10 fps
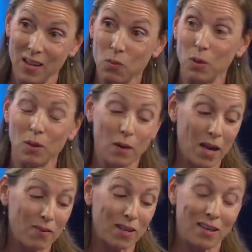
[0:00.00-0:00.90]
We don't
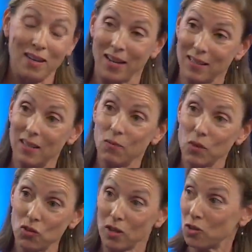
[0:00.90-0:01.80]
have a connected
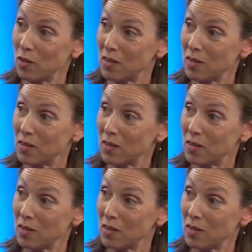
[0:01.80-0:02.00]
infrastructure and